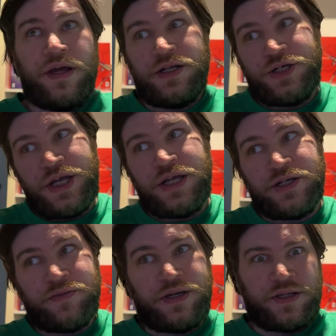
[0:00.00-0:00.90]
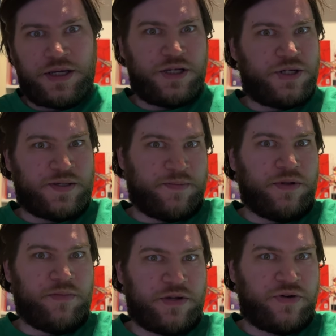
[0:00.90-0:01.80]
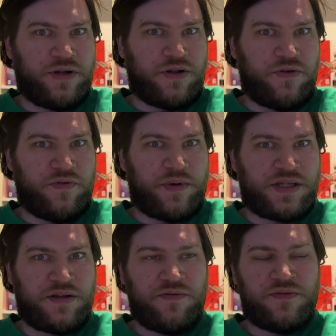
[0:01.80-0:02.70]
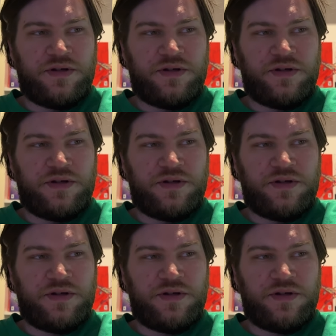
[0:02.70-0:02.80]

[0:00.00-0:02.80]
change because I just spilled my drink all over myself,